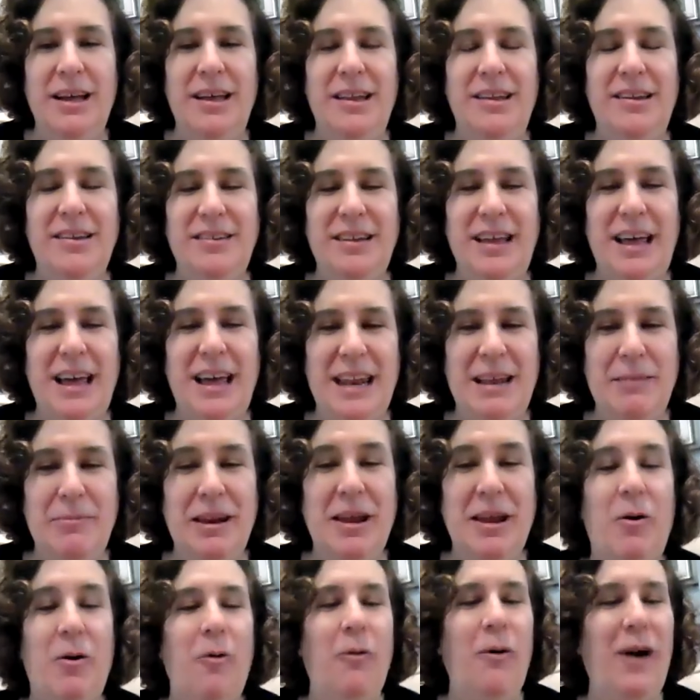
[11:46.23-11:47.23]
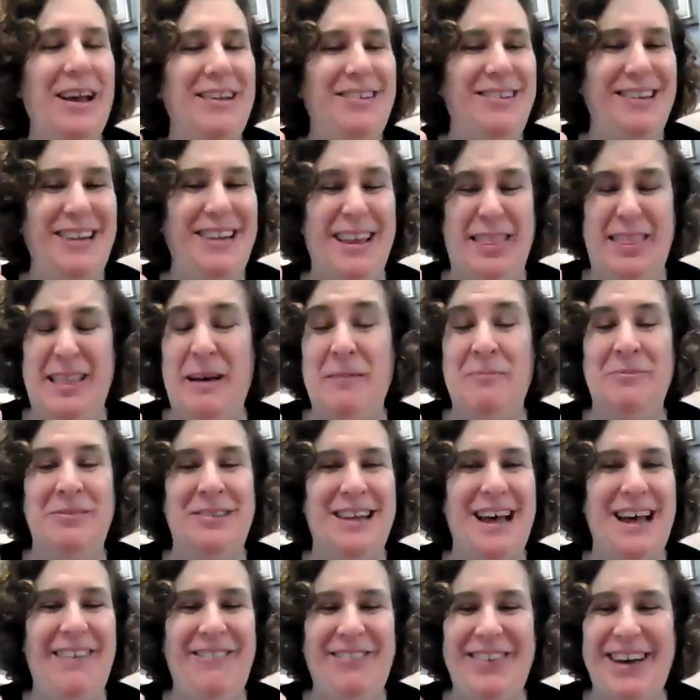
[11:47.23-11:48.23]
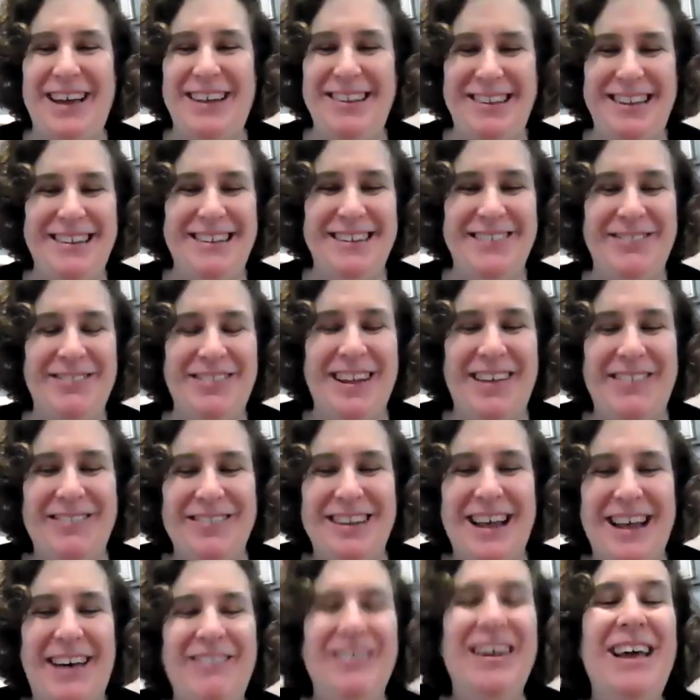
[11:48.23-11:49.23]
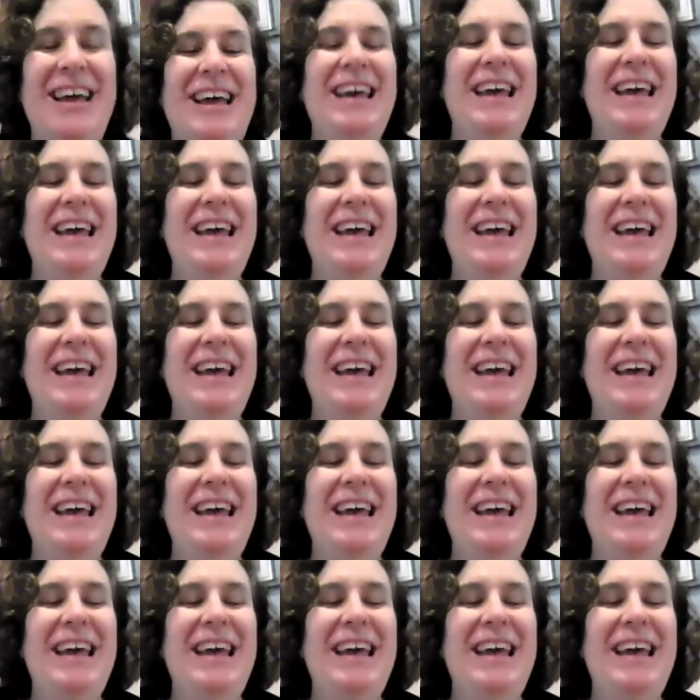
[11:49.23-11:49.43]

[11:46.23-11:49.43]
Does anybody, oh, I see a thumbs up. I see some thumbs up.